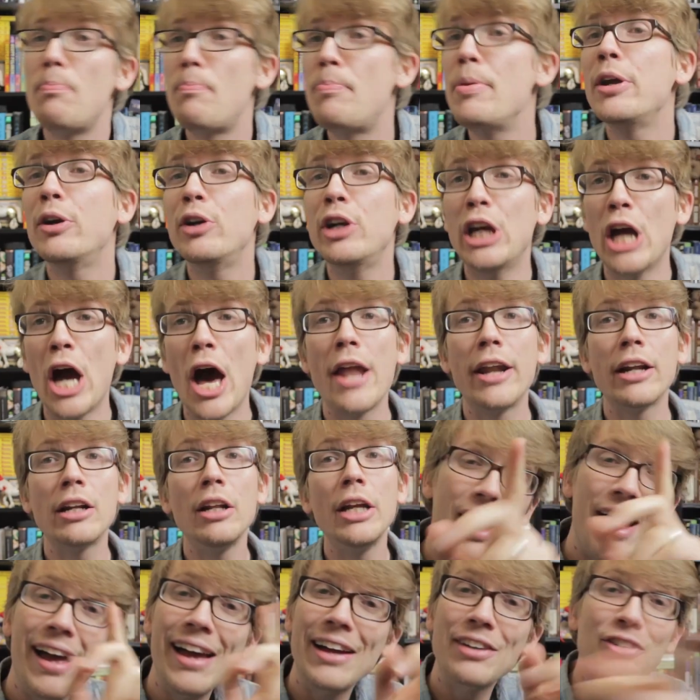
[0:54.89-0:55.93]

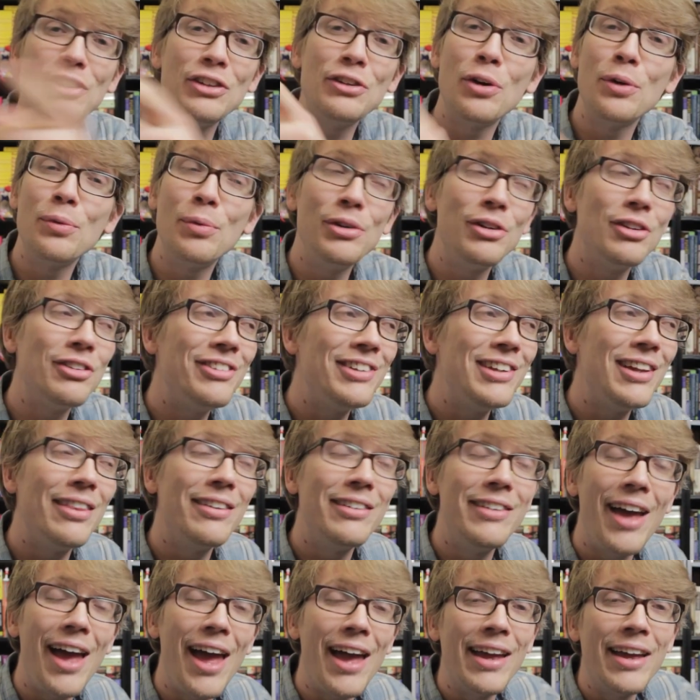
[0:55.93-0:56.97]
Periodically. I actually told one just the
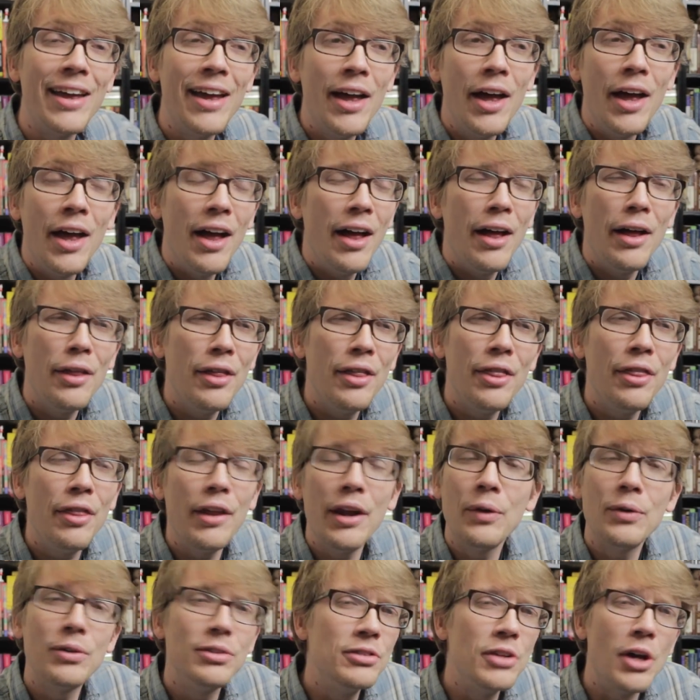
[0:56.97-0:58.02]
other day
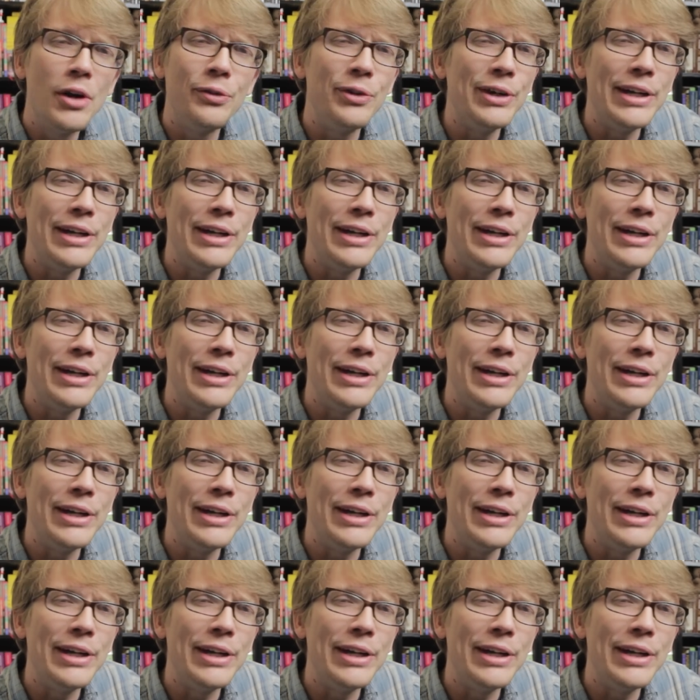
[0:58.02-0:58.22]
there was no